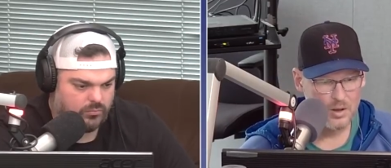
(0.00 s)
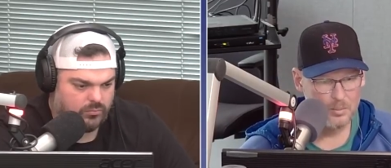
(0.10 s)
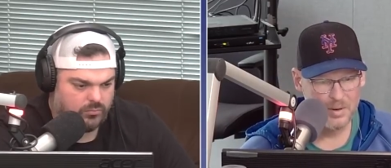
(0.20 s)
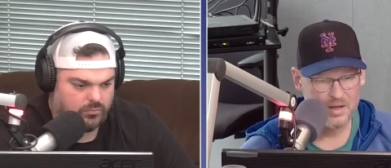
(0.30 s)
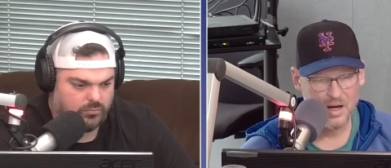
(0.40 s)

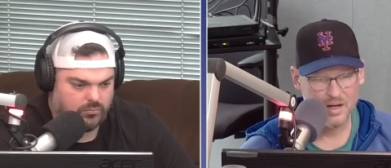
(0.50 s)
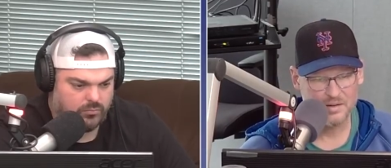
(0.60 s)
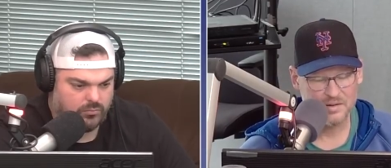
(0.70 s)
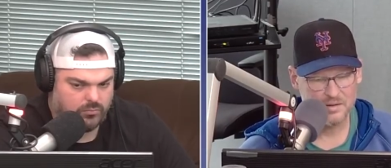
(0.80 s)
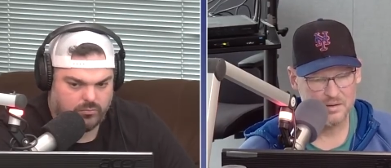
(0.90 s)

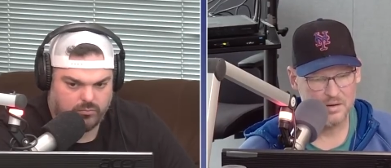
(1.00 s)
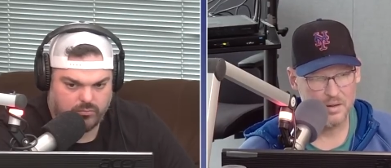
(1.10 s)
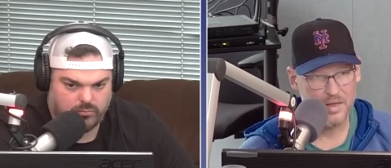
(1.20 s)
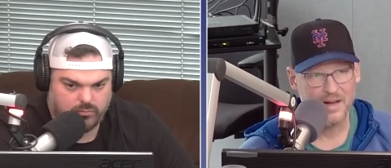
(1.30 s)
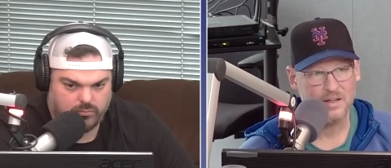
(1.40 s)
Speaker 1: because
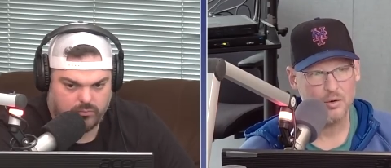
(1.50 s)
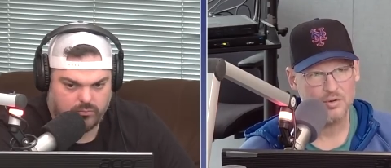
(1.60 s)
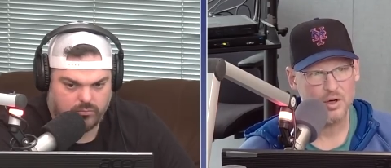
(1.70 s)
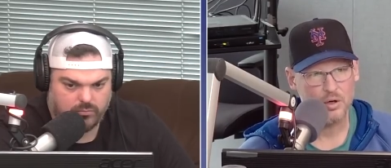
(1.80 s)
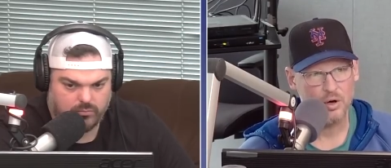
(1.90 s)
they don't
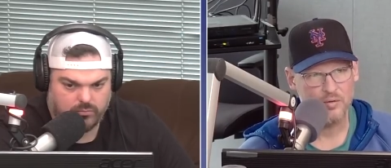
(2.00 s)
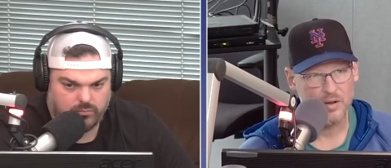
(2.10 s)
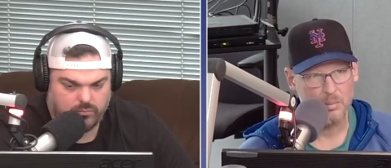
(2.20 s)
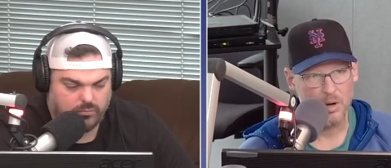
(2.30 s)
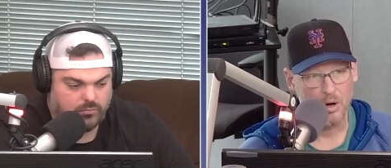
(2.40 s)
turn over
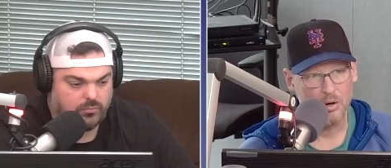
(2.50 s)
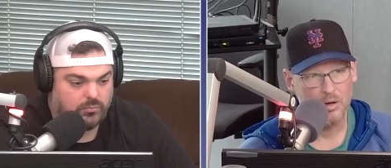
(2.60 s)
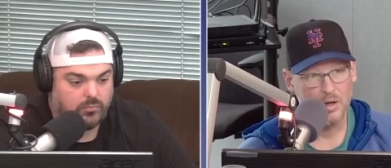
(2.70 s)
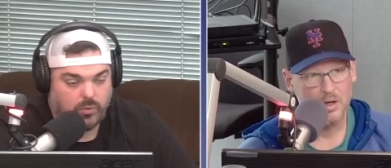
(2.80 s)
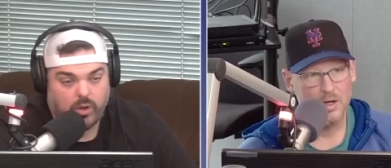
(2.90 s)
the ball.
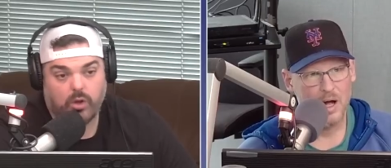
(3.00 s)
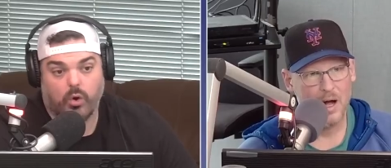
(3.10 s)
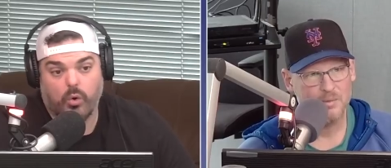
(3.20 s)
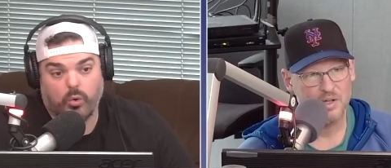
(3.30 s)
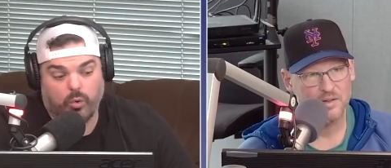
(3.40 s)

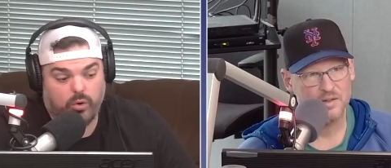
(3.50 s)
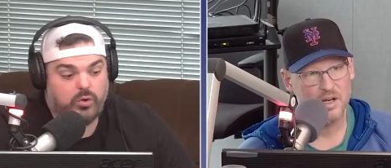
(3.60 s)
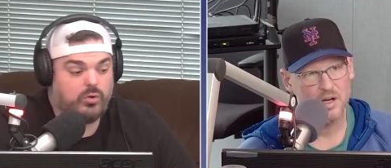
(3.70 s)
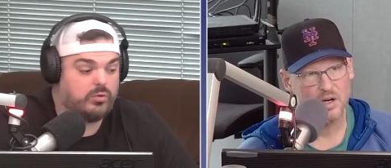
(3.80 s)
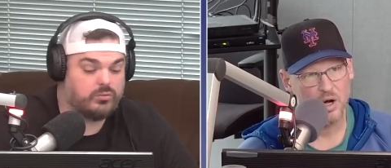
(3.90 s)
I'm Ooh. just
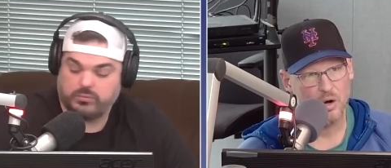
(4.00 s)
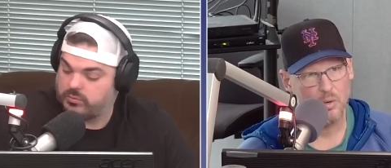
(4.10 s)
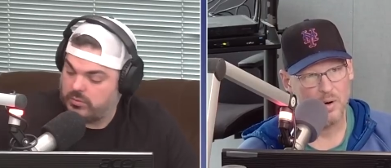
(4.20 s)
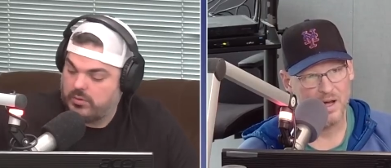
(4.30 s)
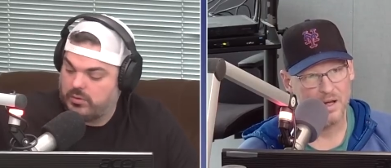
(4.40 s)
gonna go
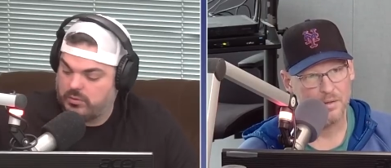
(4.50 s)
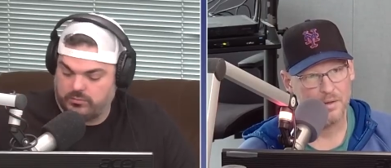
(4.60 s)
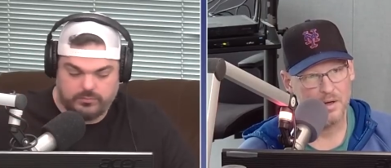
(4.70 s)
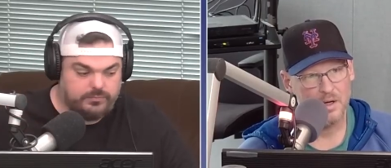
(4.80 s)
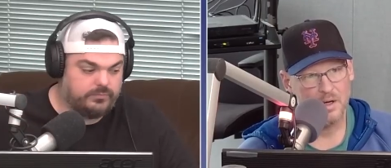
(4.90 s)
with
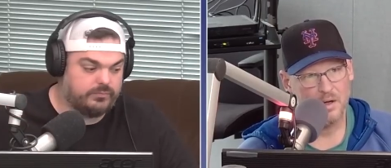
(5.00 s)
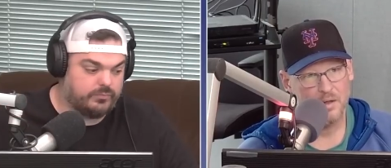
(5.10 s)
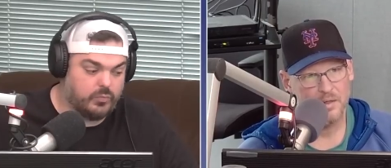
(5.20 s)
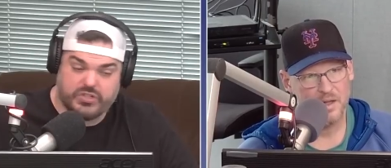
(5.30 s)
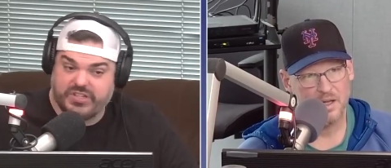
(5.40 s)
the,
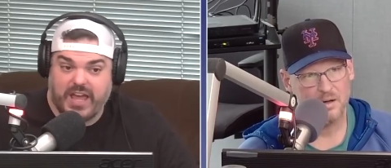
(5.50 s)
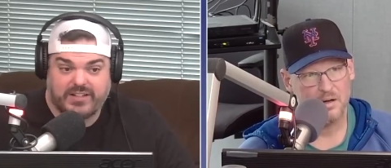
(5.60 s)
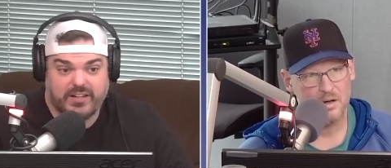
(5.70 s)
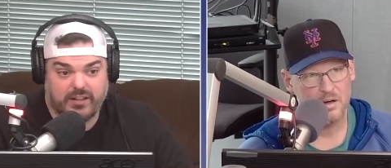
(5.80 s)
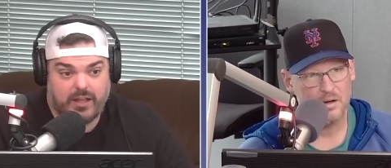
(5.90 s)
Speaker 2: which Dak's
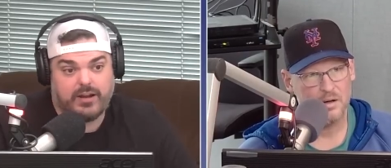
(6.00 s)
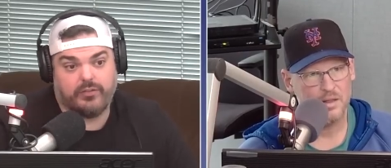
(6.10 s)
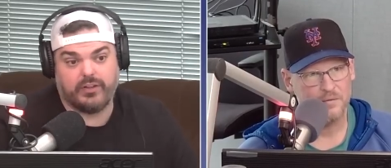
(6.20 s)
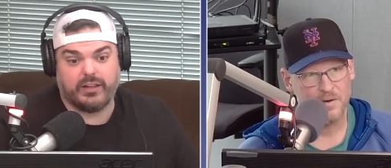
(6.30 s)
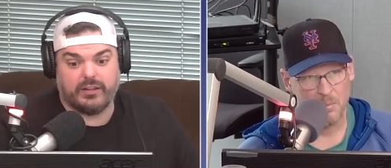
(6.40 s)
done a lot of
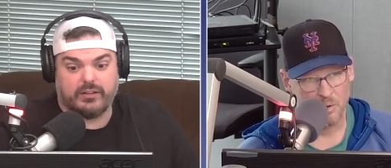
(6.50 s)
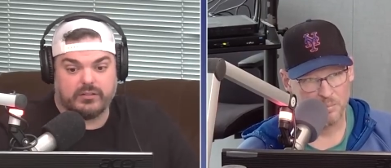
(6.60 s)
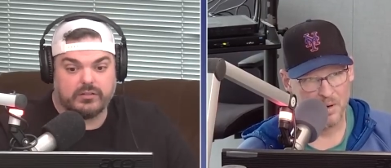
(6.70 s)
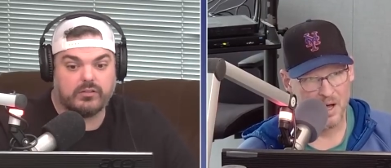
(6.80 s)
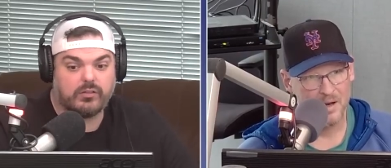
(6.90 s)
the lately. fumbled
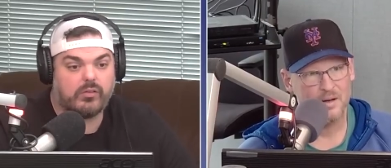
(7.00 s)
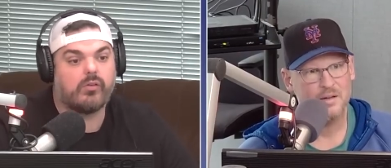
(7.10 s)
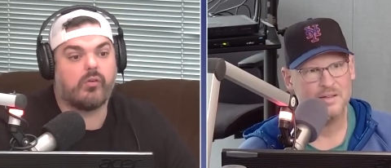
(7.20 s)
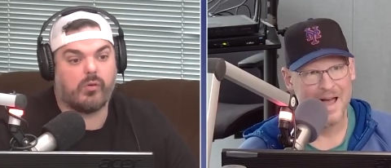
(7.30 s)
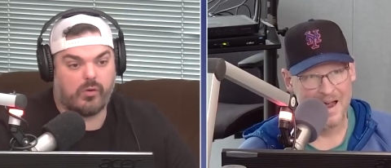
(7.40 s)
Speaker 1: punt.
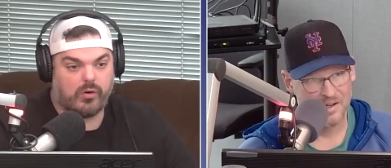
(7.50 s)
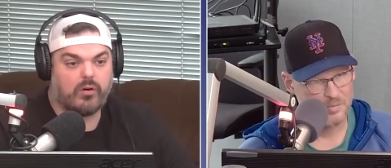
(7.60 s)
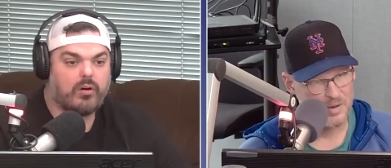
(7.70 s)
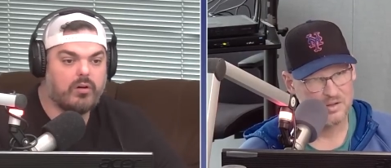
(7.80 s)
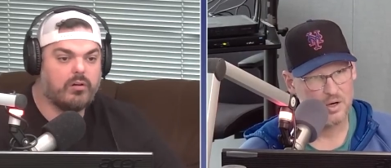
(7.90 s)
Dak has
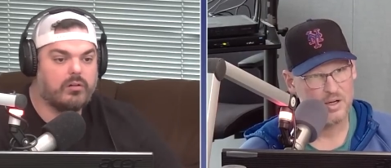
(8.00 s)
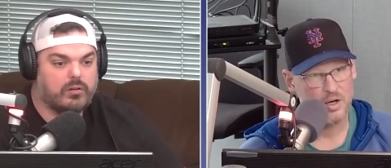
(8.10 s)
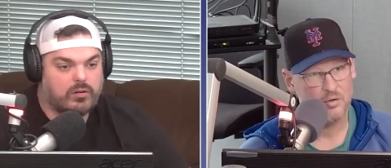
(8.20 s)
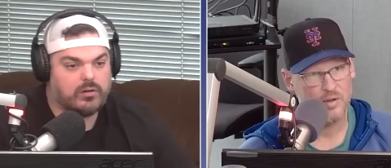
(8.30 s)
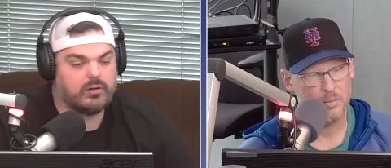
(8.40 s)
been turning
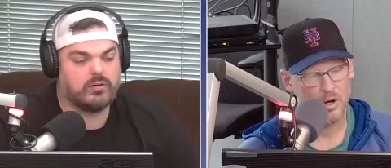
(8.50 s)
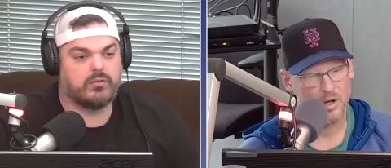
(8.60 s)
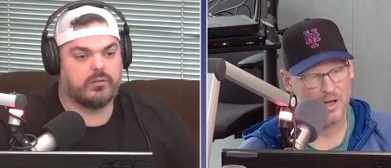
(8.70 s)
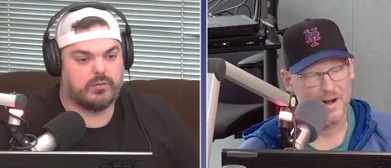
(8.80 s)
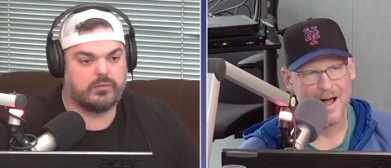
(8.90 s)
over the ball a
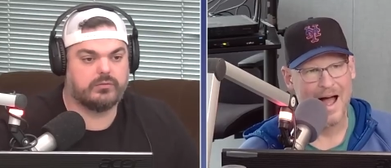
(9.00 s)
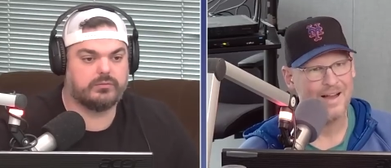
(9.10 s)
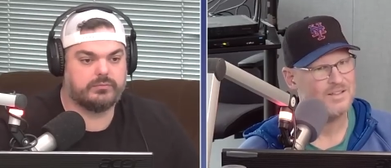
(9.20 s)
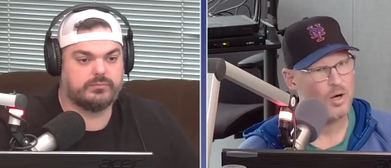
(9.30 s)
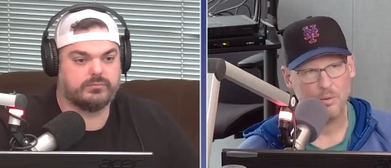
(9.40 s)
lot. I
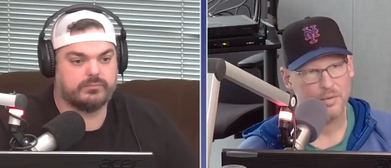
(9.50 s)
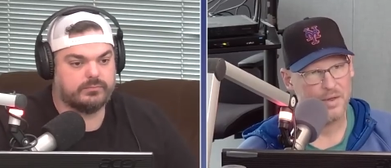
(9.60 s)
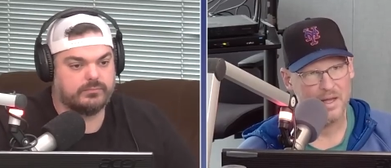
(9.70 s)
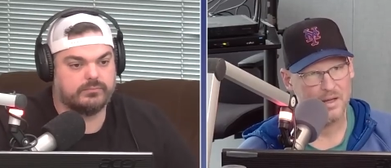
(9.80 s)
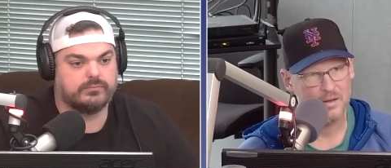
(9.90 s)
don't
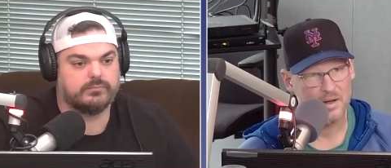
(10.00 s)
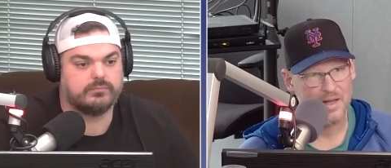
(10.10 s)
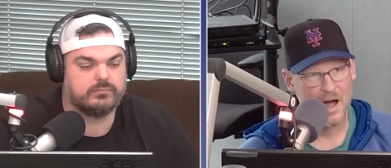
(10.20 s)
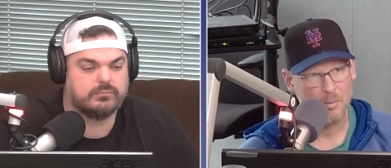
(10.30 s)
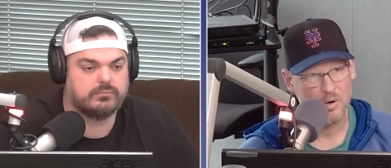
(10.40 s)
think the
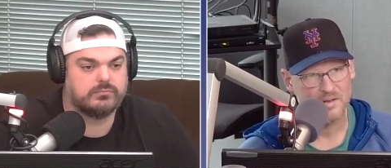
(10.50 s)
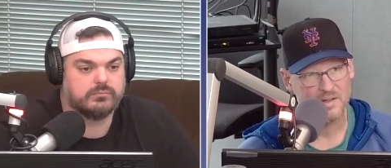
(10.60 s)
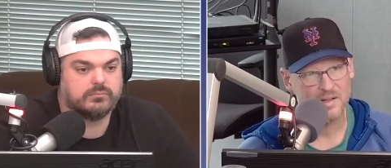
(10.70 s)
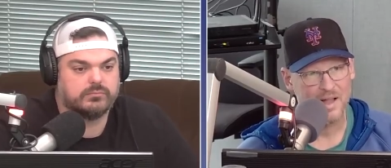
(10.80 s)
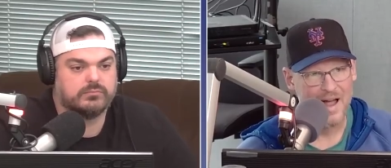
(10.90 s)
Cowboys
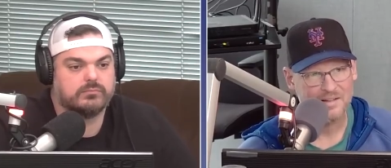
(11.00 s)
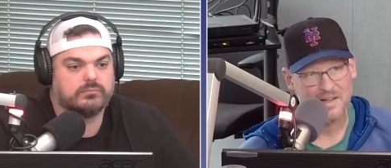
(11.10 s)
in the last